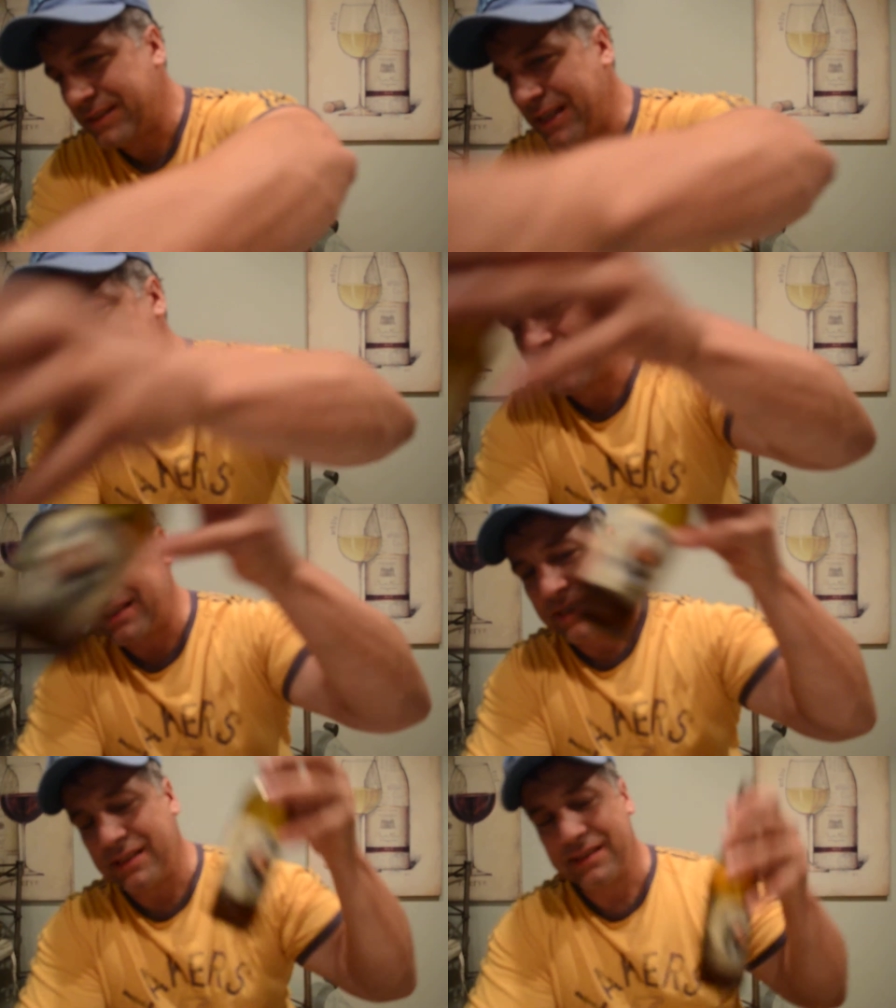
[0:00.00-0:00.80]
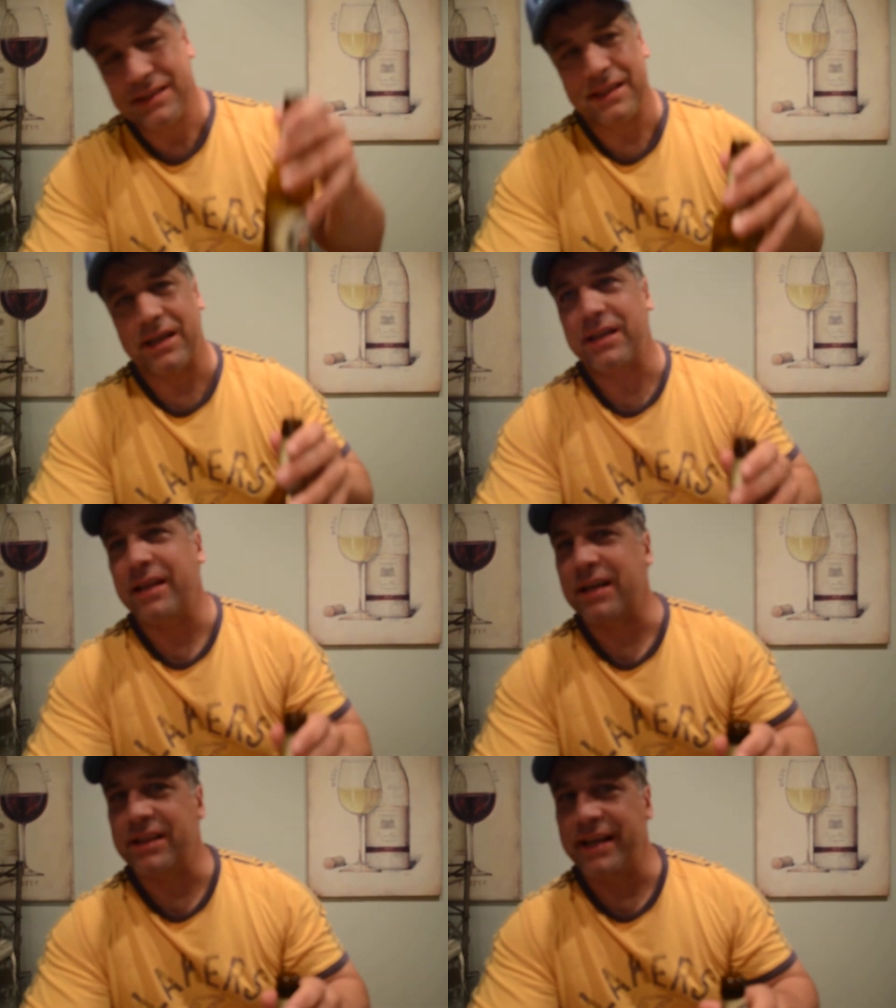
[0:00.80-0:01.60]
taste the,
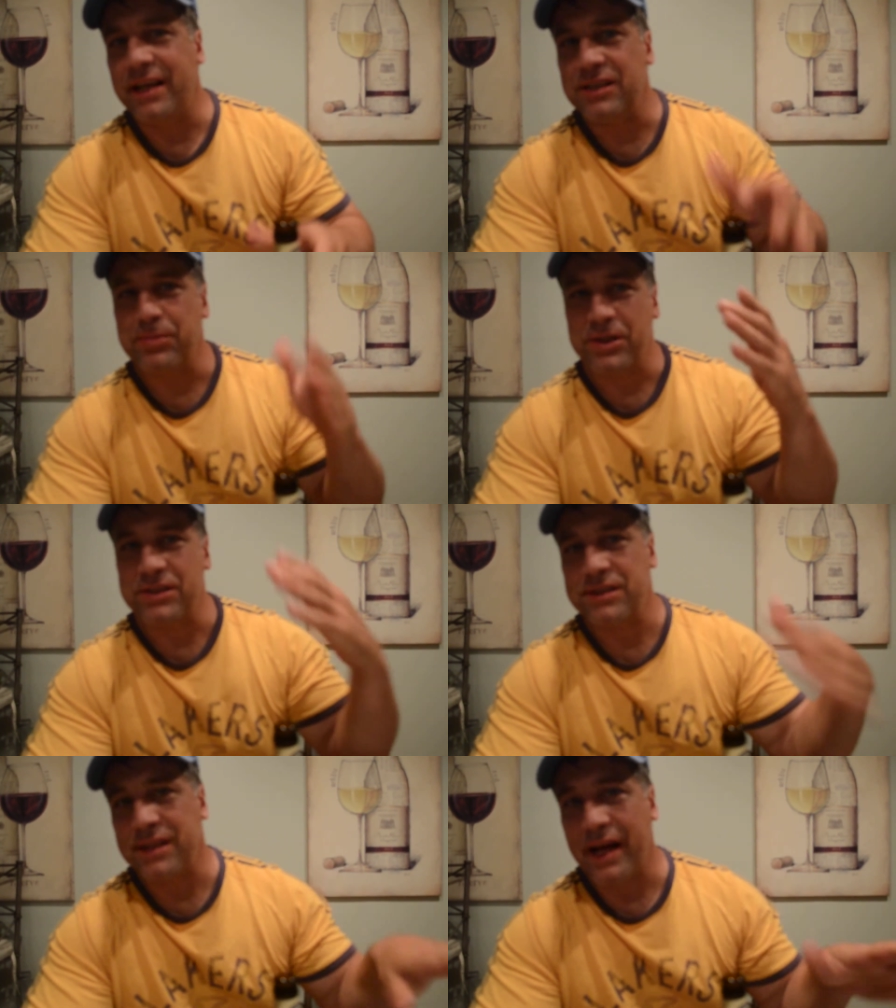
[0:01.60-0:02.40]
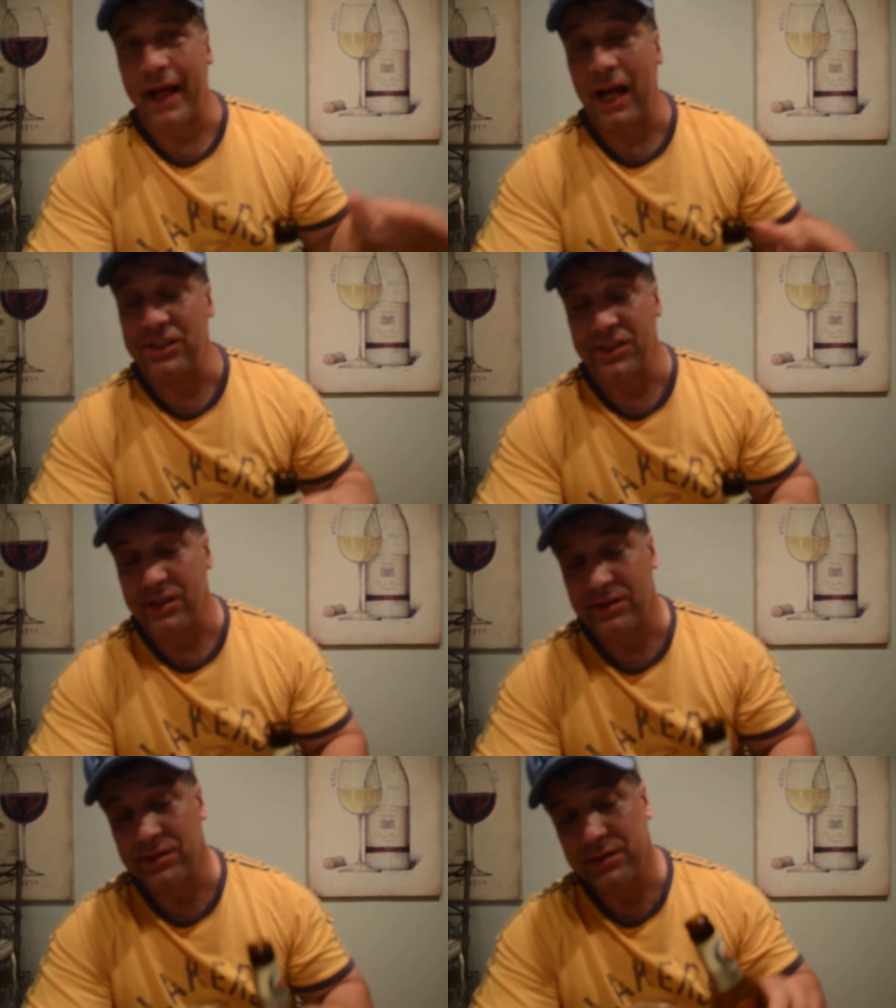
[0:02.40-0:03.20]
the, cleanest because it's not
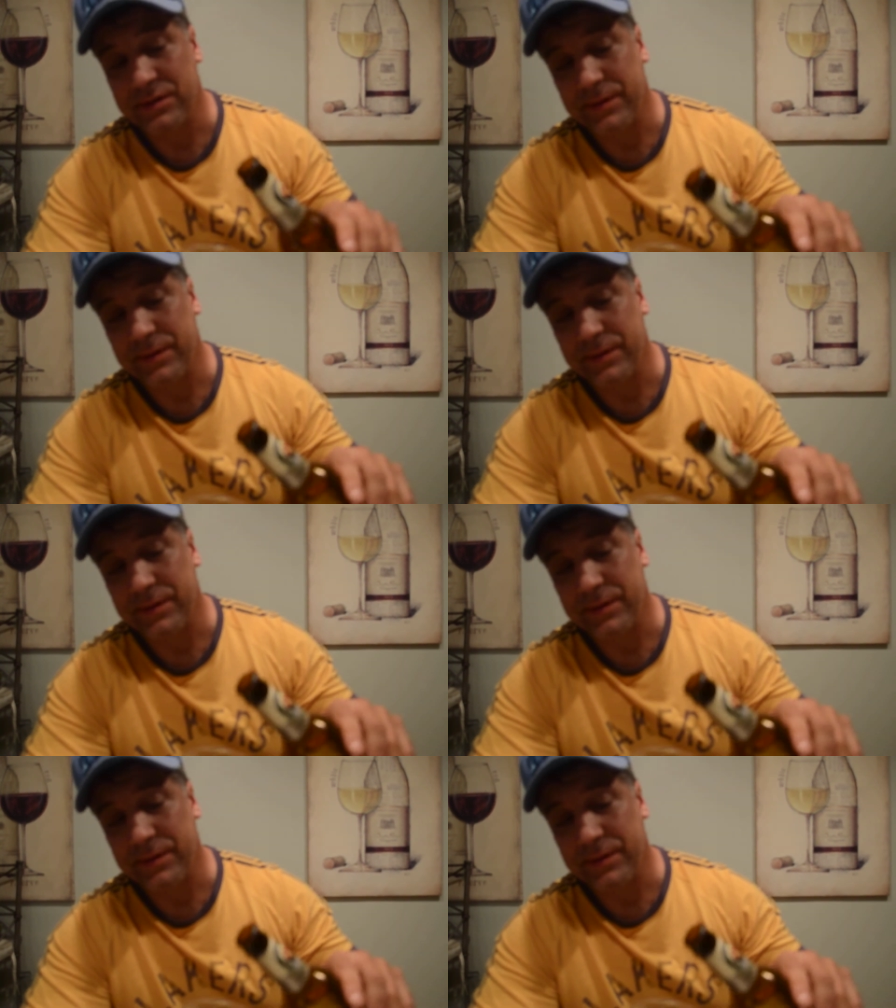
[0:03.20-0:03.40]
adjuncts.